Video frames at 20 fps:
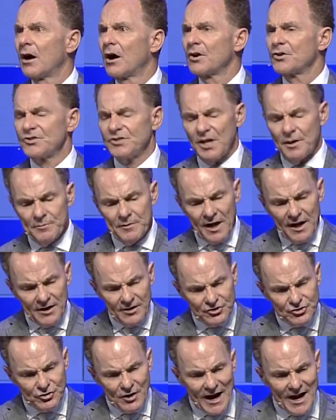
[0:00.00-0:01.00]
or some kind
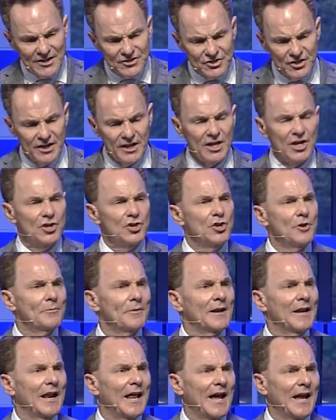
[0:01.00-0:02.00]
of tragedy in
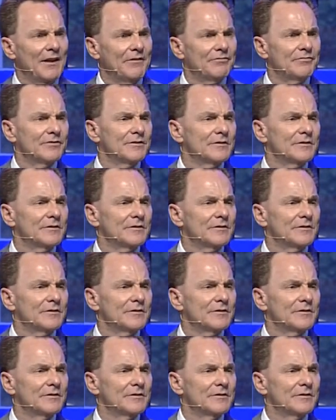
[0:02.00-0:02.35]
human life.